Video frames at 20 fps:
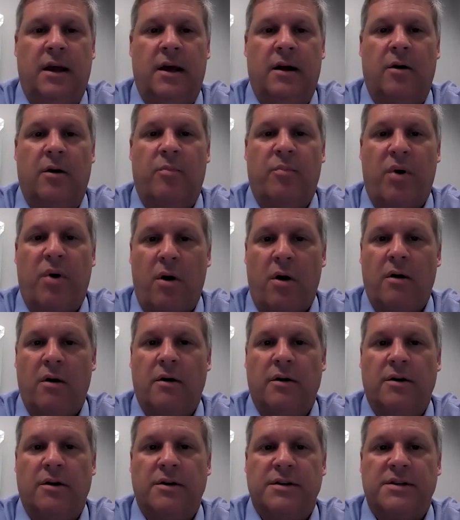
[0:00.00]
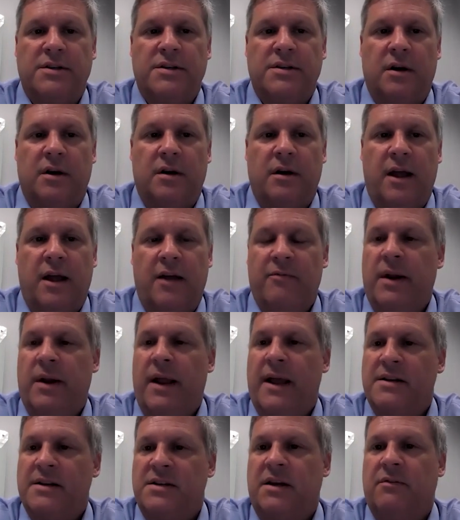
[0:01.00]
and our partners uh, have been
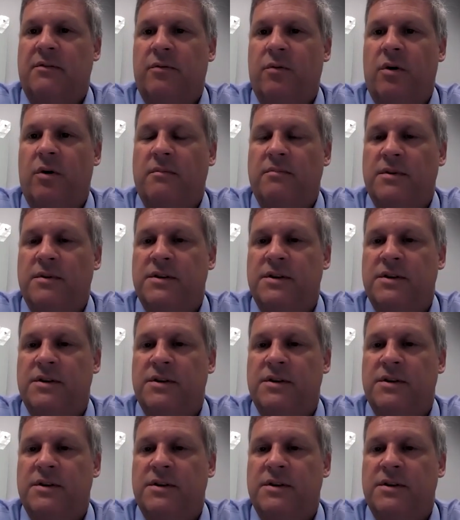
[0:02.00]
asking for.